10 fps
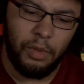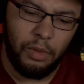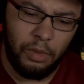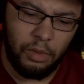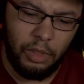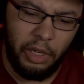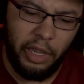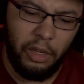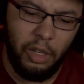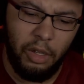Did
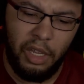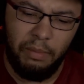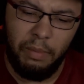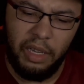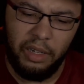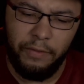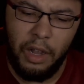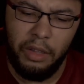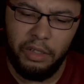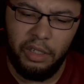Ed know that about her
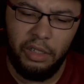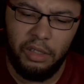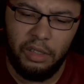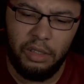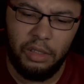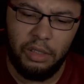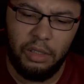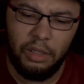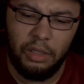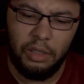father the
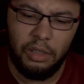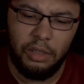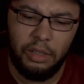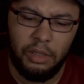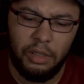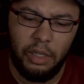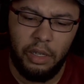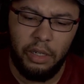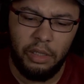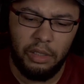
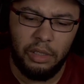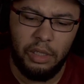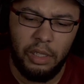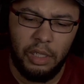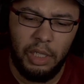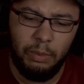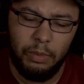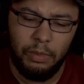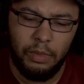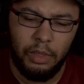entire time?
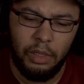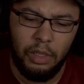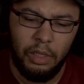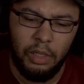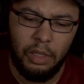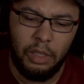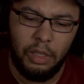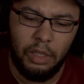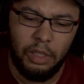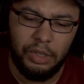
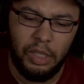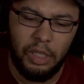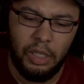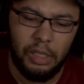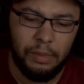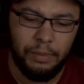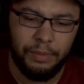Cause, um,